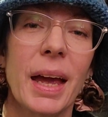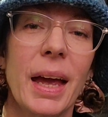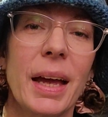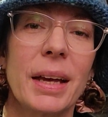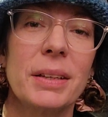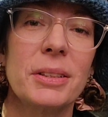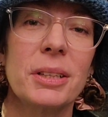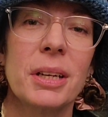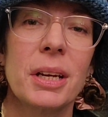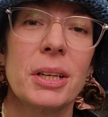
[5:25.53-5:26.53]
and
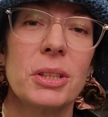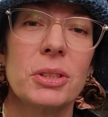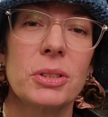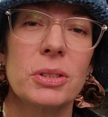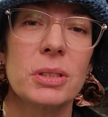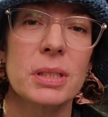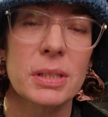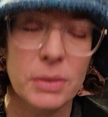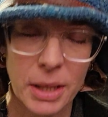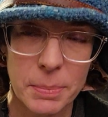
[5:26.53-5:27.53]

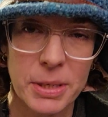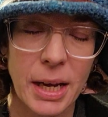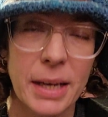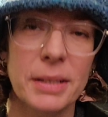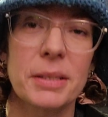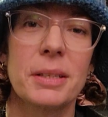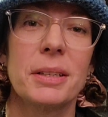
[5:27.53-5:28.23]
sleep tight.